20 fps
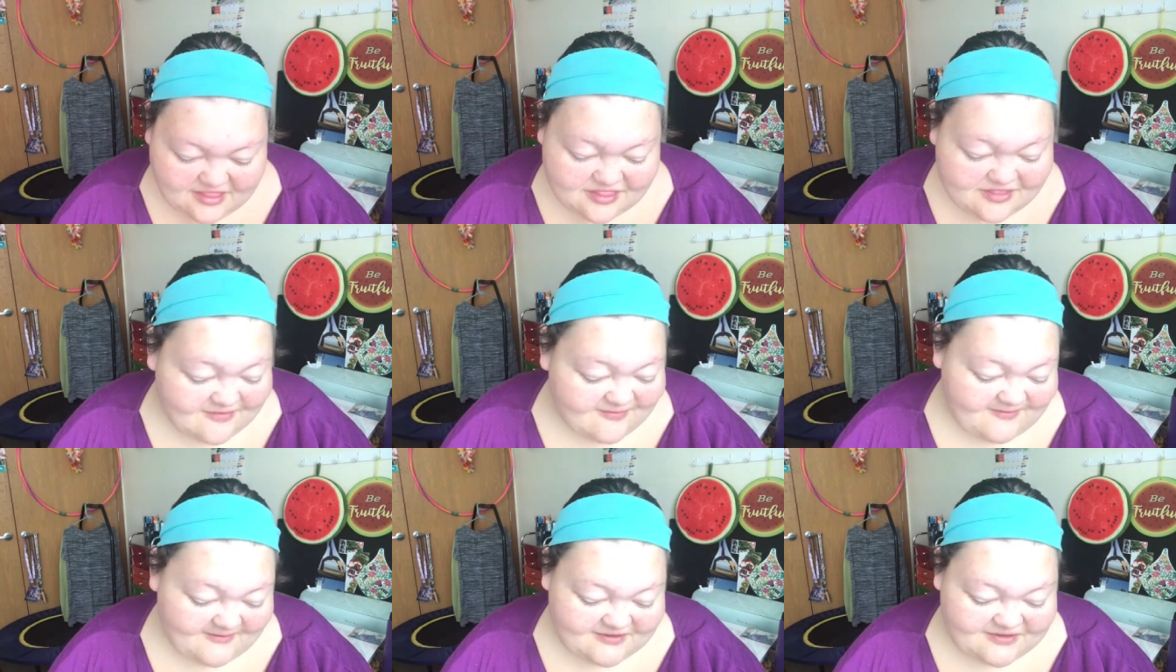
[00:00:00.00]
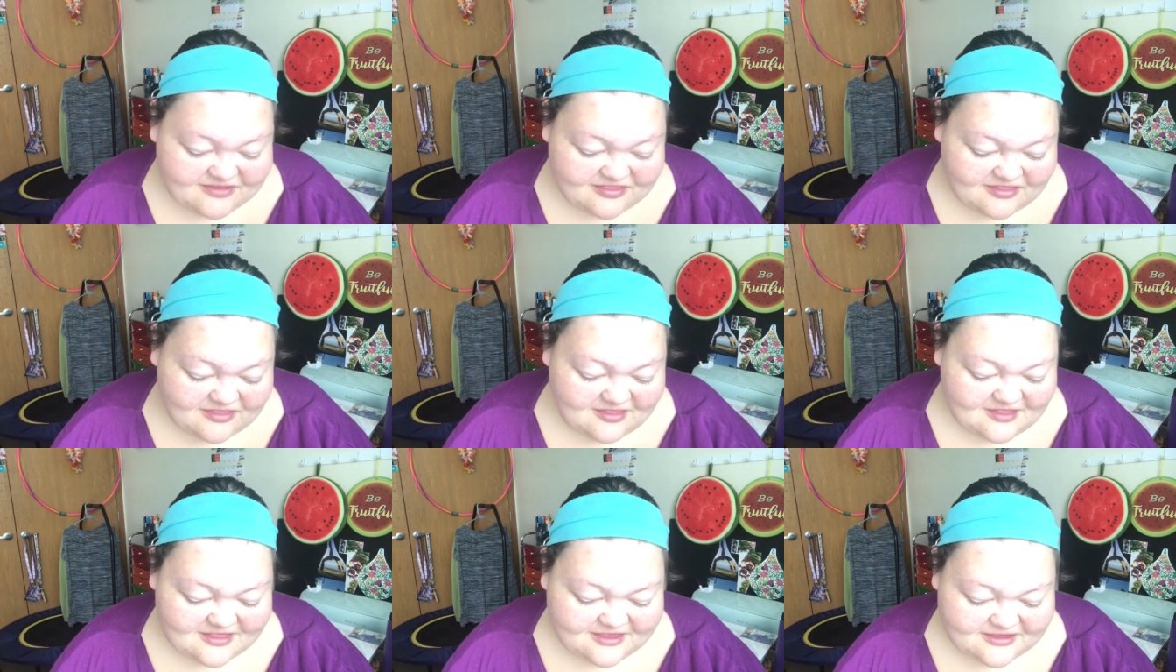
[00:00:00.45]
The effect of
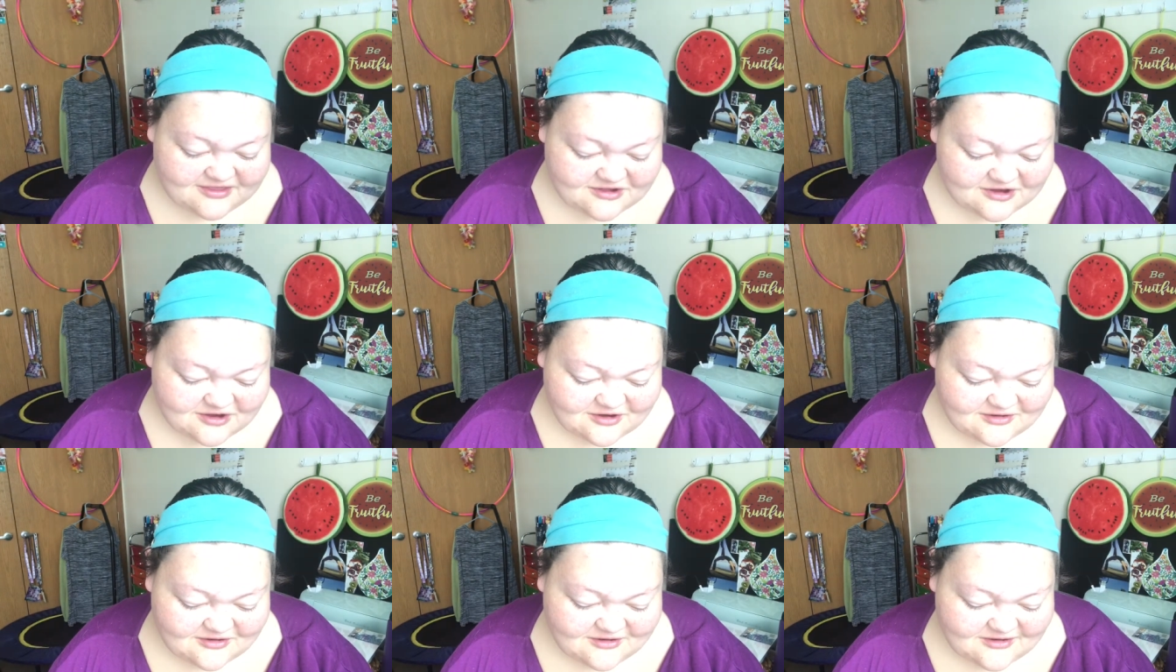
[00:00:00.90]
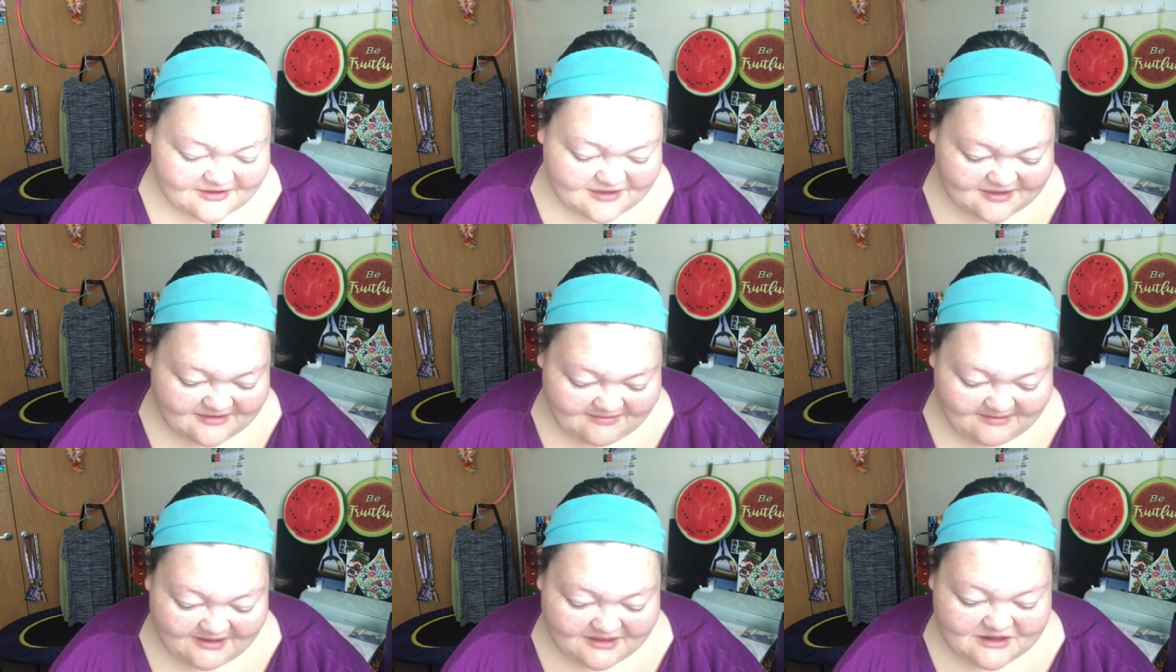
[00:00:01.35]
the listener is
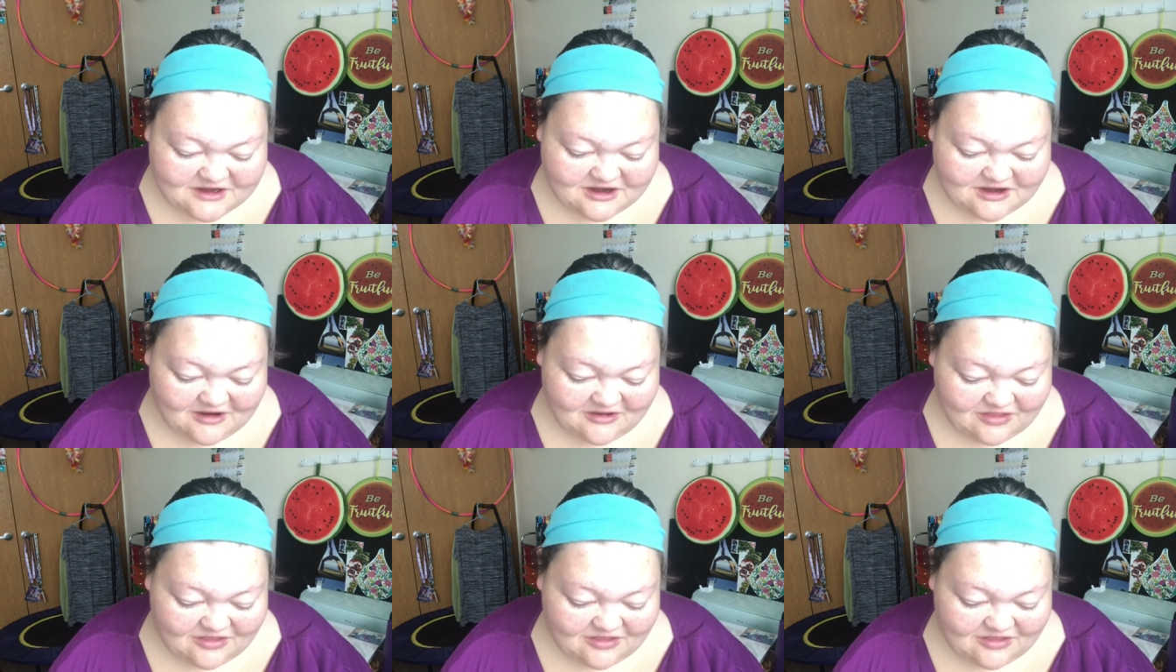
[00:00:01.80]
dependent